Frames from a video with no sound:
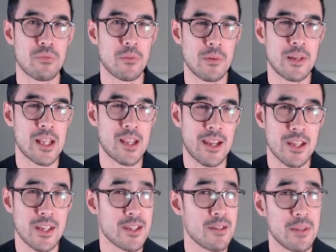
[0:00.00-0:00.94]
probably think
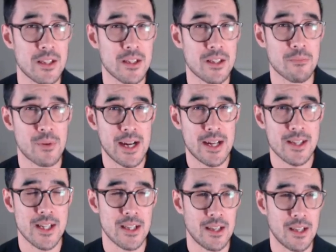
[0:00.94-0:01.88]
it's similar to
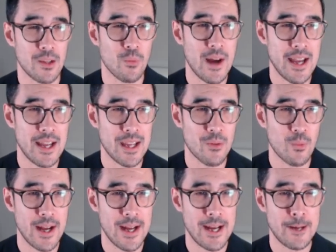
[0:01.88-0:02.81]
Brexit in a way
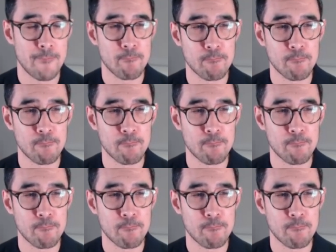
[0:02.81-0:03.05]
where